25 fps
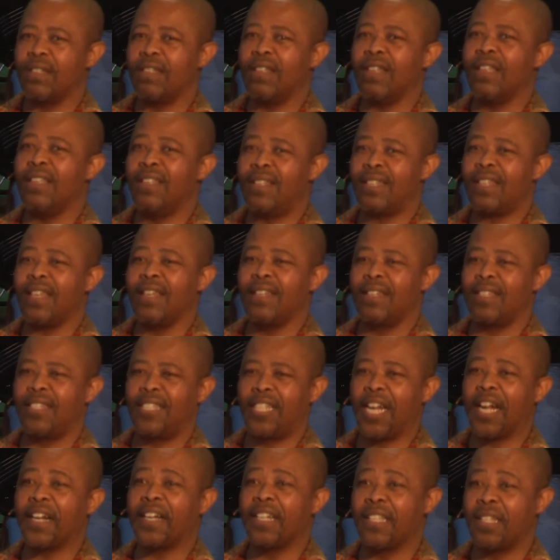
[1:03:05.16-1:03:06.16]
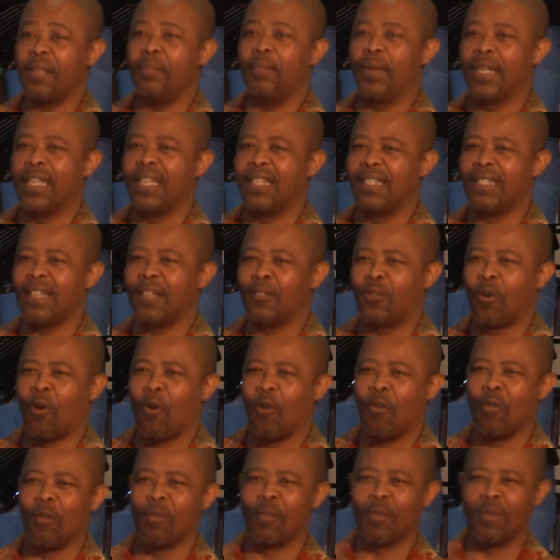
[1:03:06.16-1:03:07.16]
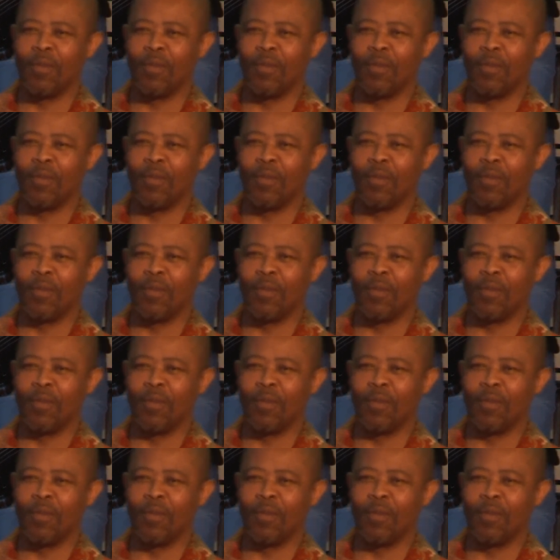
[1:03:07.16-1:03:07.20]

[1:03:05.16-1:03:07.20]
It said charity begins at home.